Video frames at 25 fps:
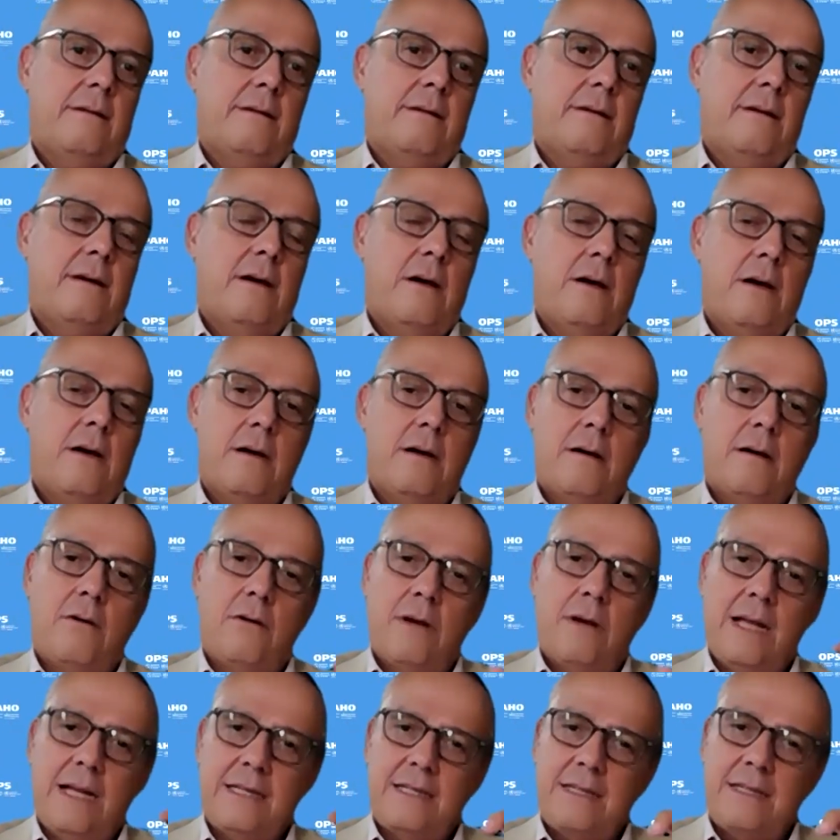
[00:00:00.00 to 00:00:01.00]

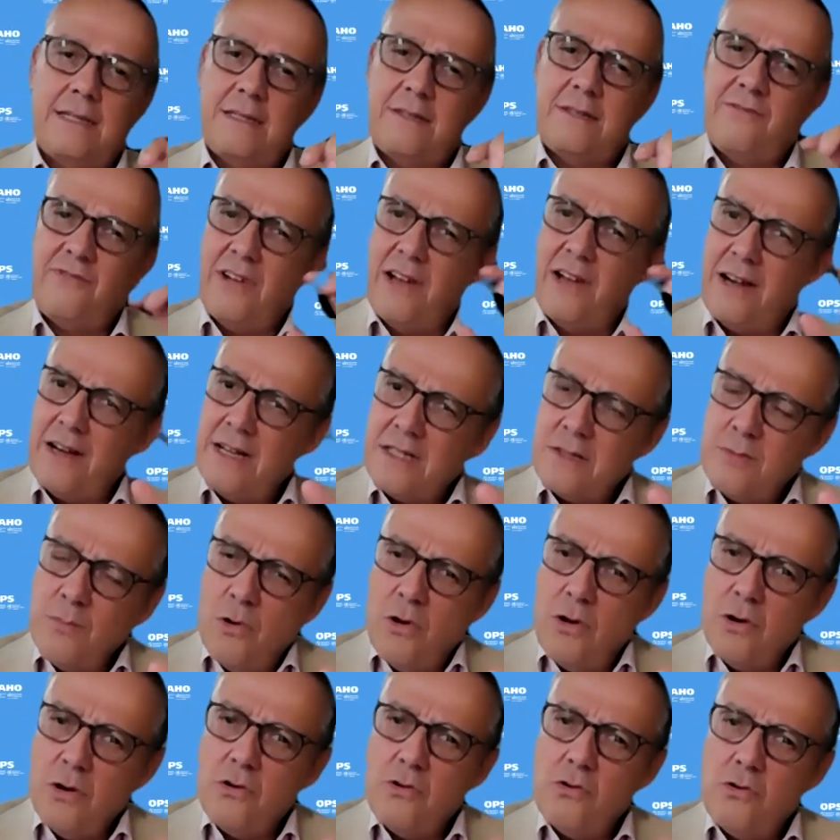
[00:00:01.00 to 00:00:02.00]
Unless it's very
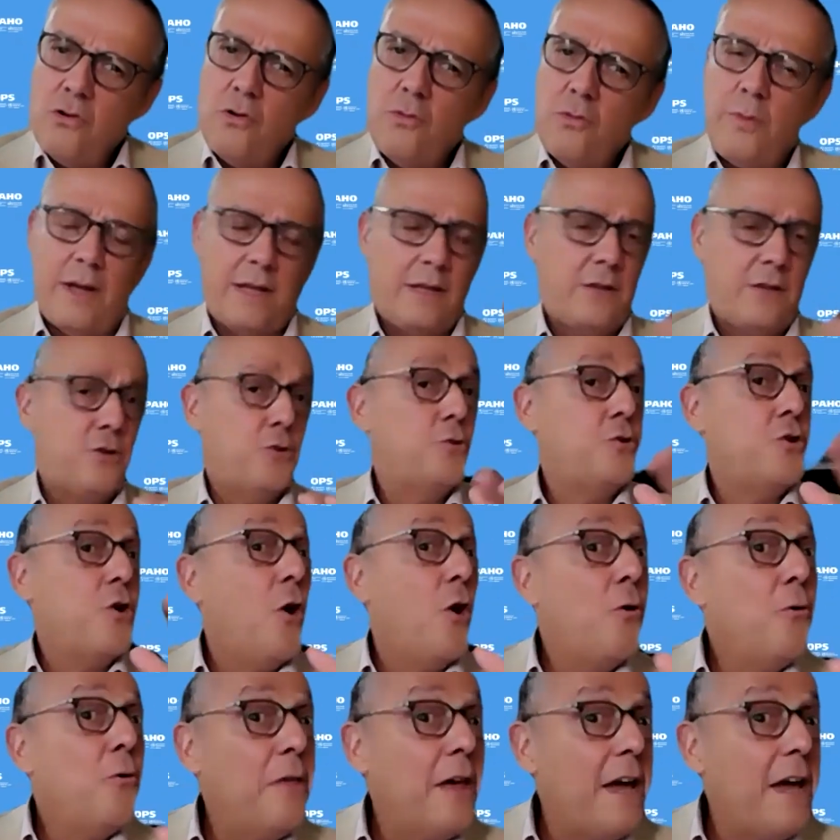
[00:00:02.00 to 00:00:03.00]
small group and you
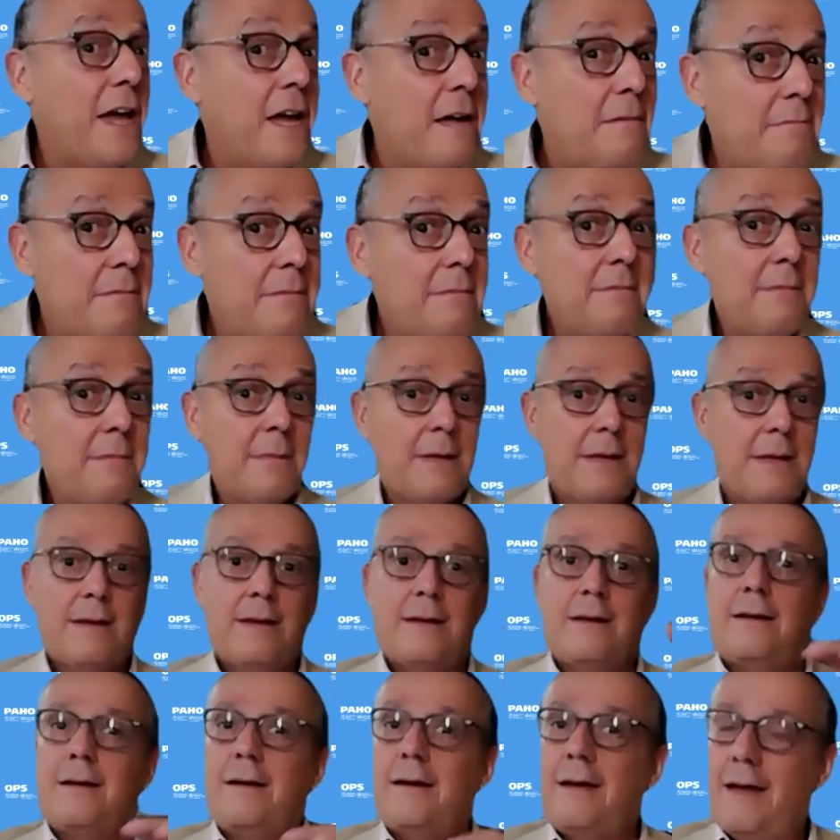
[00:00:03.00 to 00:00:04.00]
know them,
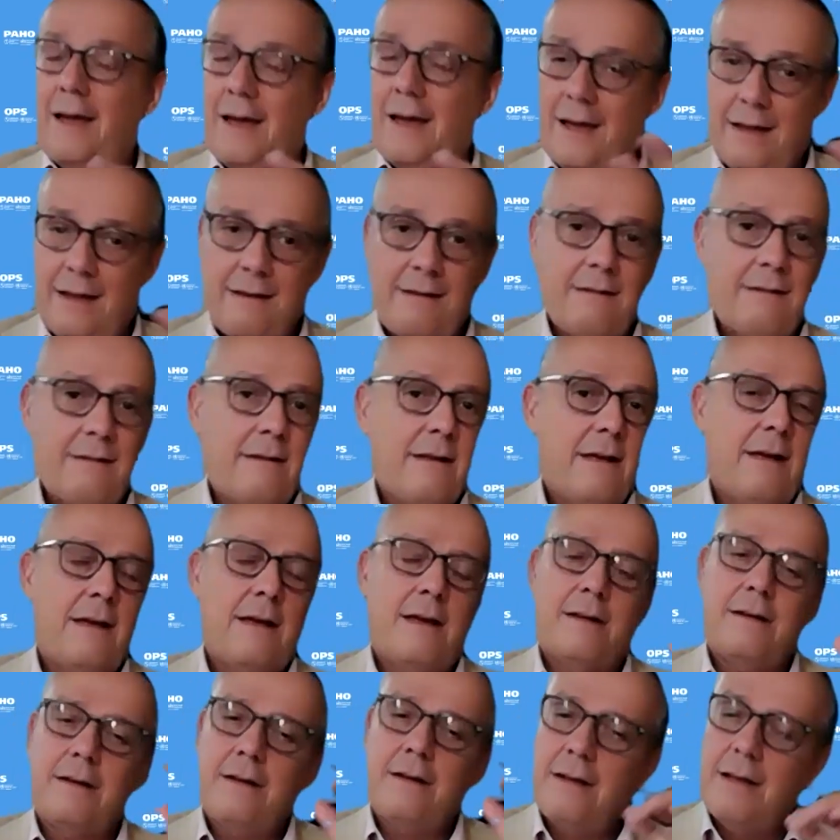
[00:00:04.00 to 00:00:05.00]
and
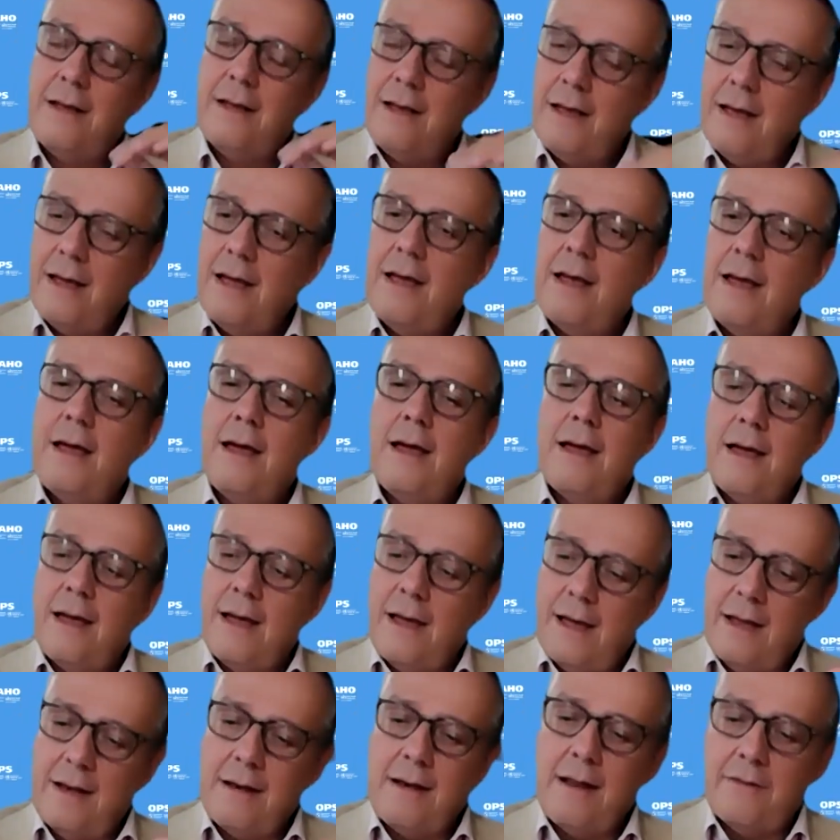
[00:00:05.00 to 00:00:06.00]

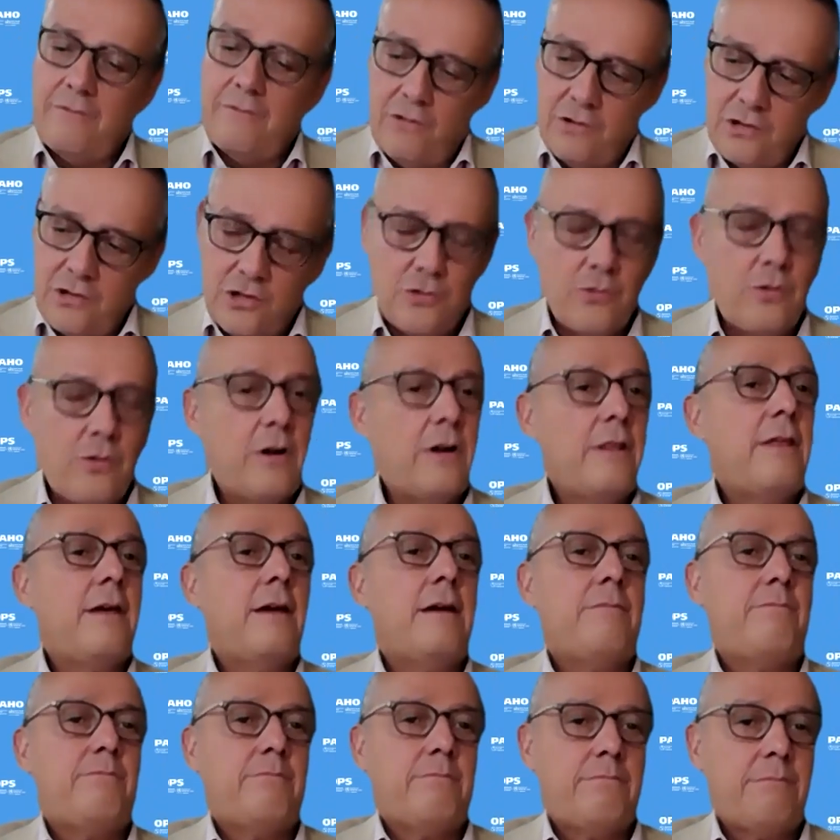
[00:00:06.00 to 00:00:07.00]
for sure they,
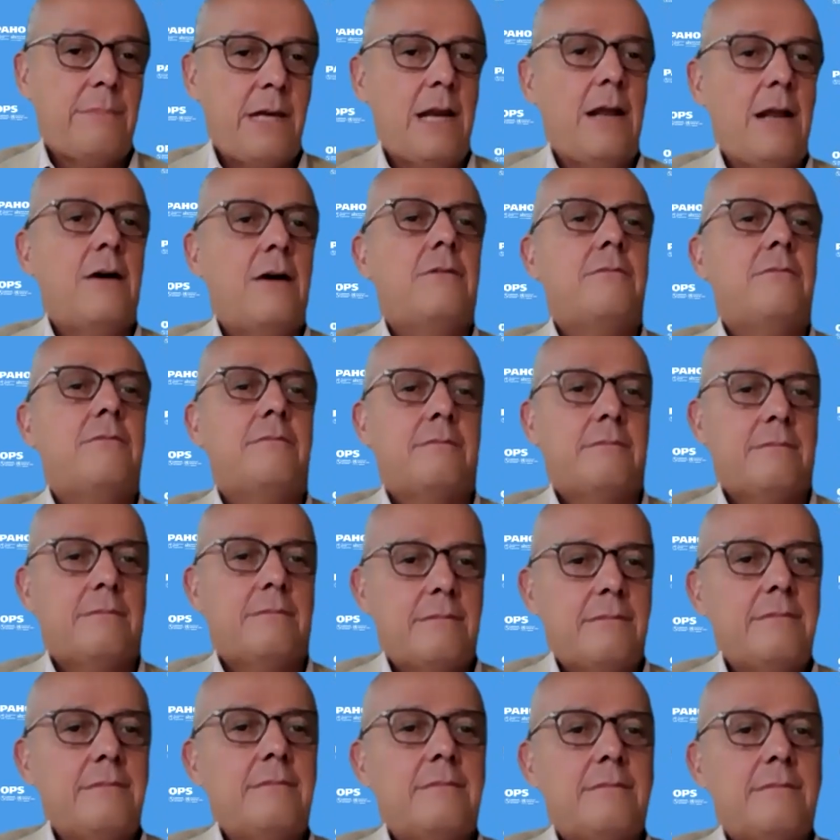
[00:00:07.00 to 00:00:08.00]
you know,
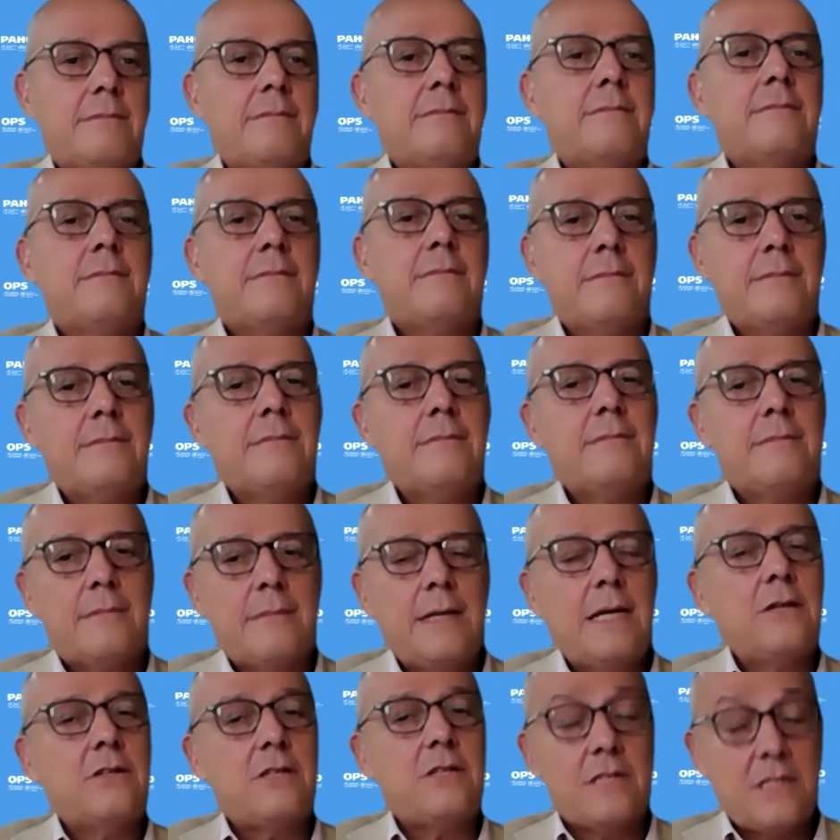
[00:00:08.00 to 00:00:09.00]

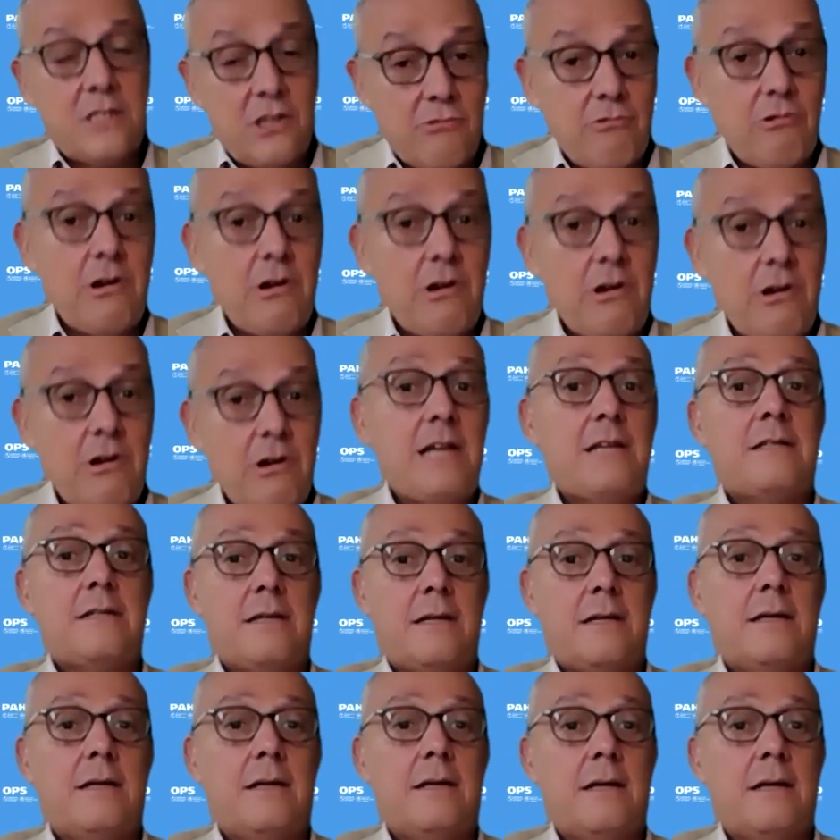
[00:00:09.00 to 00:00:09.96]
because it's a risk.